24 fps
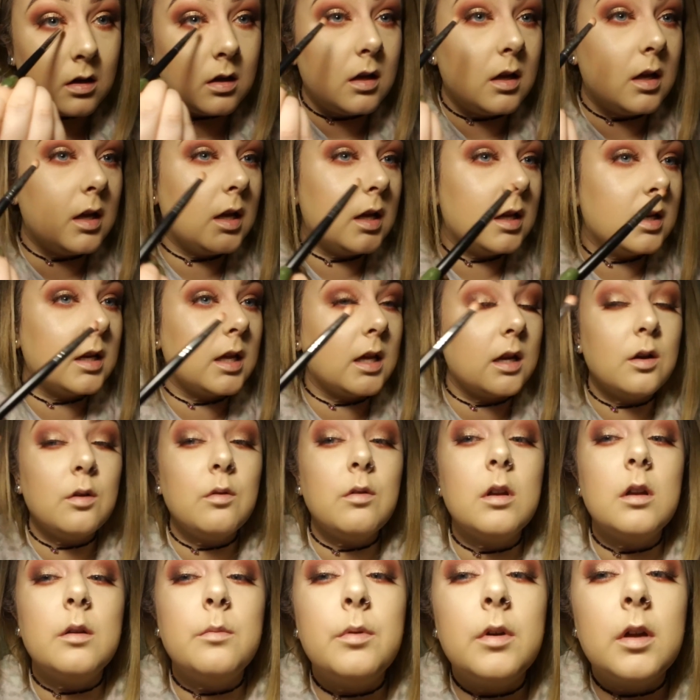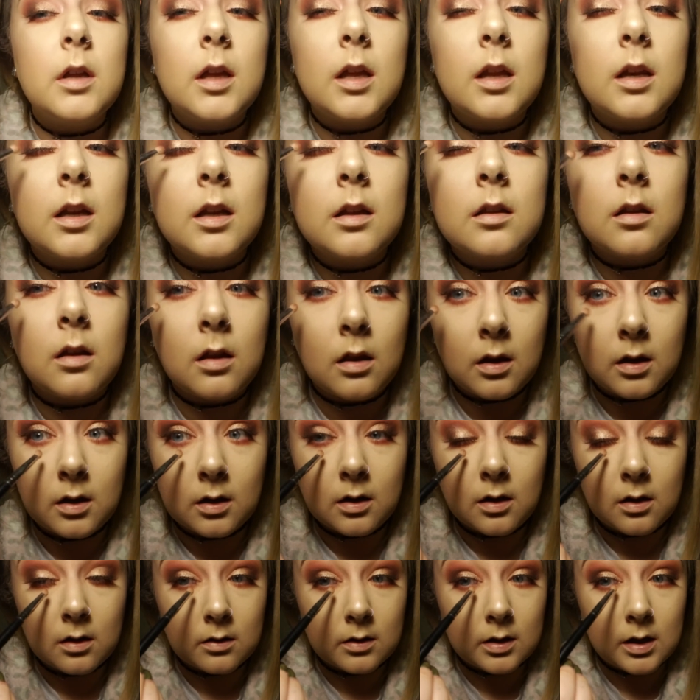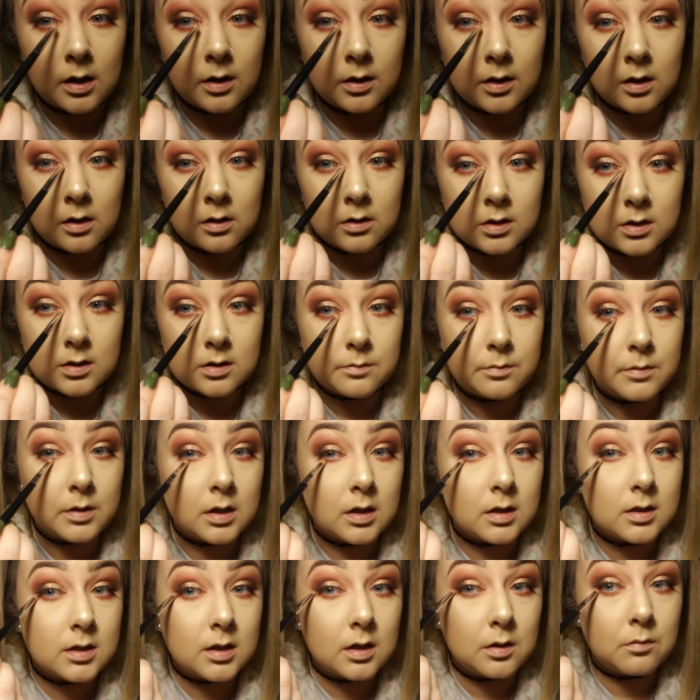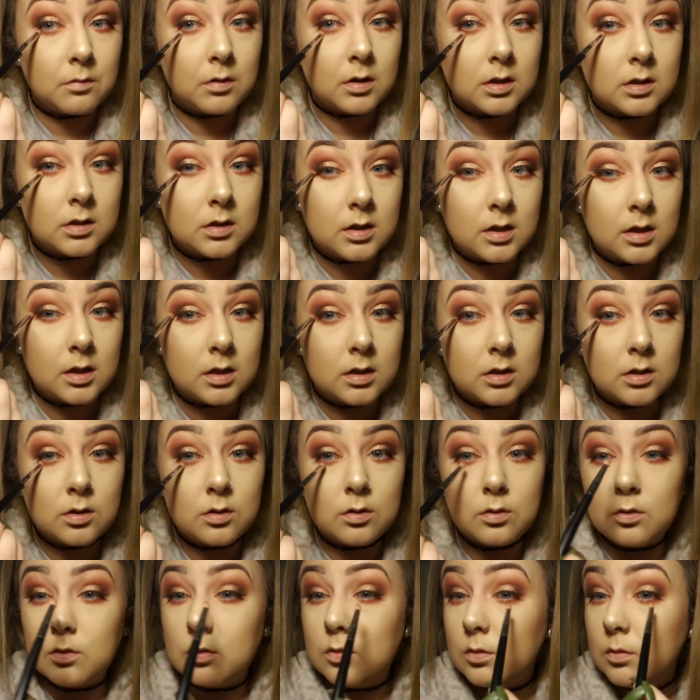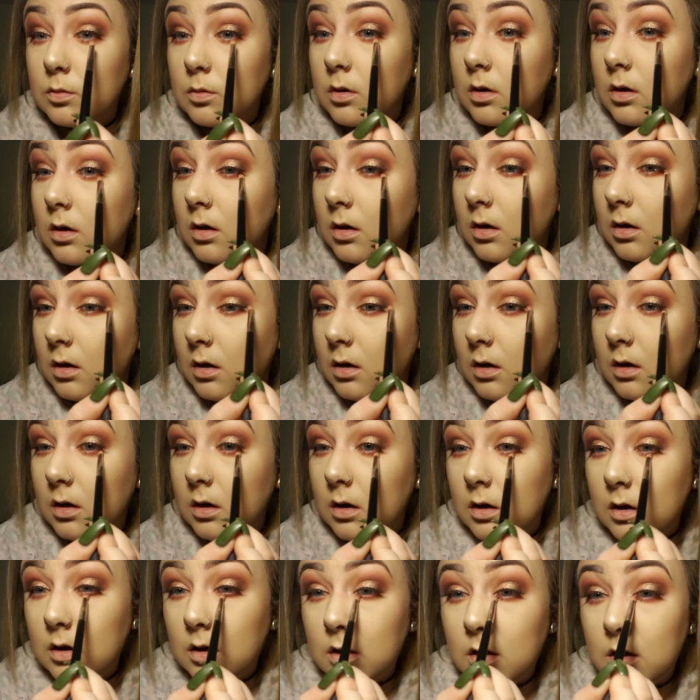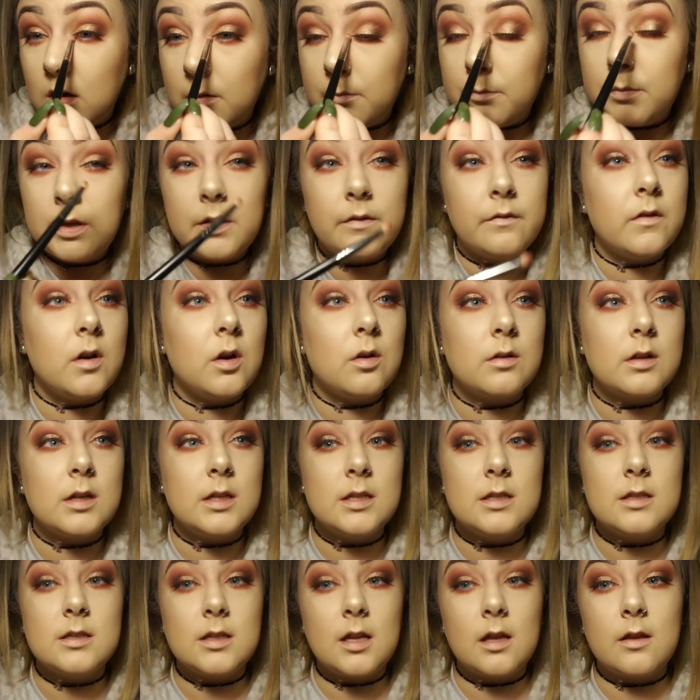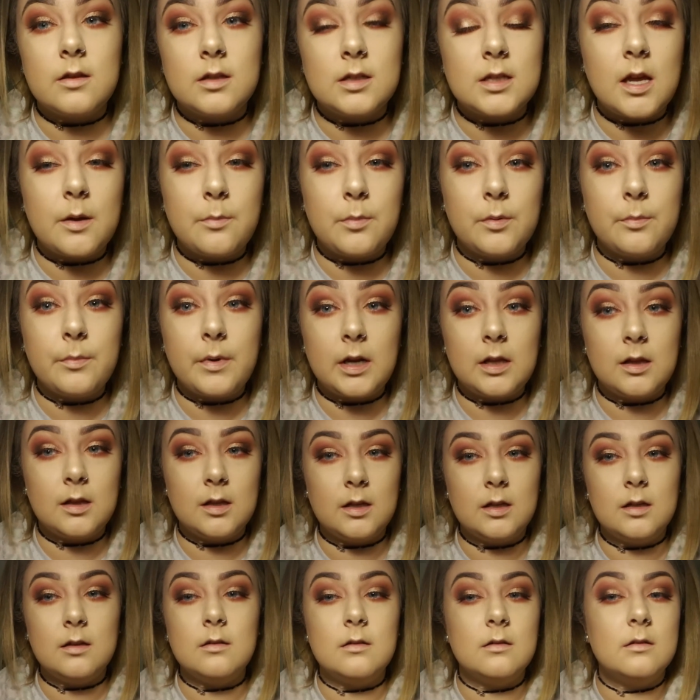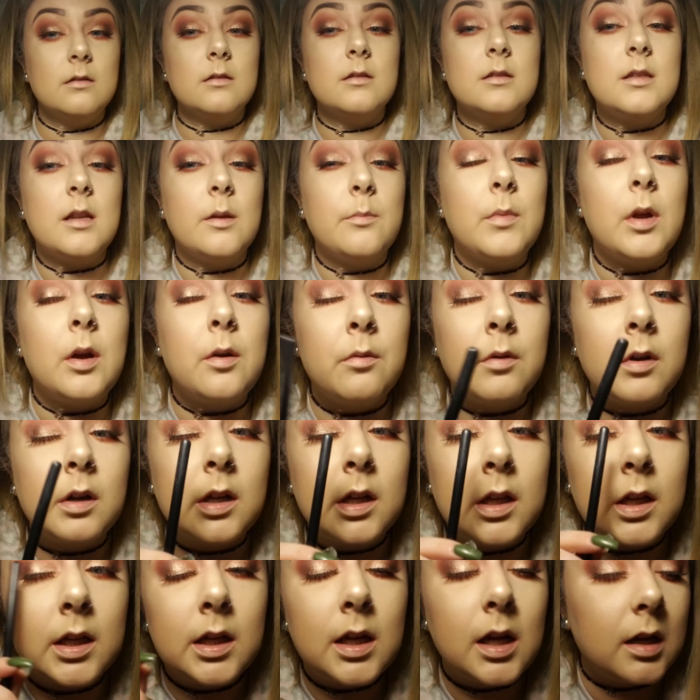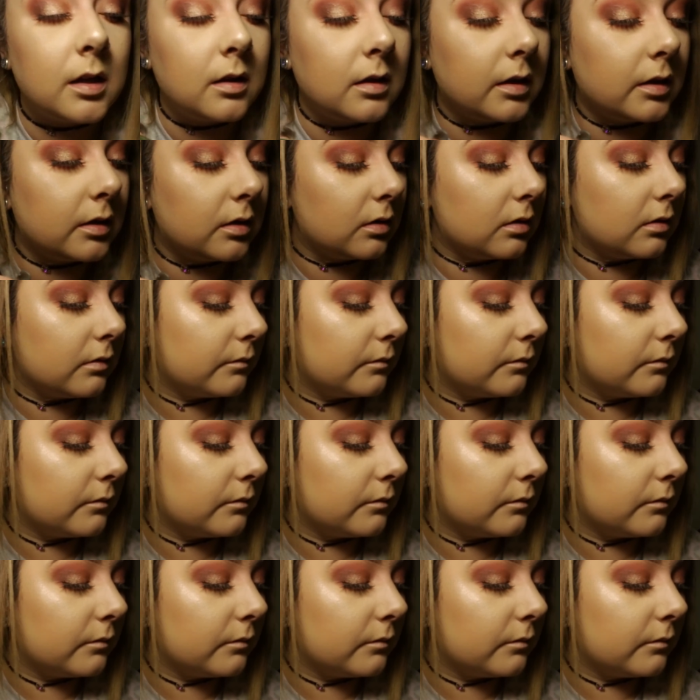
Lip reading: And I don't want to put any of the lid color down there just because I want it to be focused on the top of my lid, because I'm not wearing any eyeliner.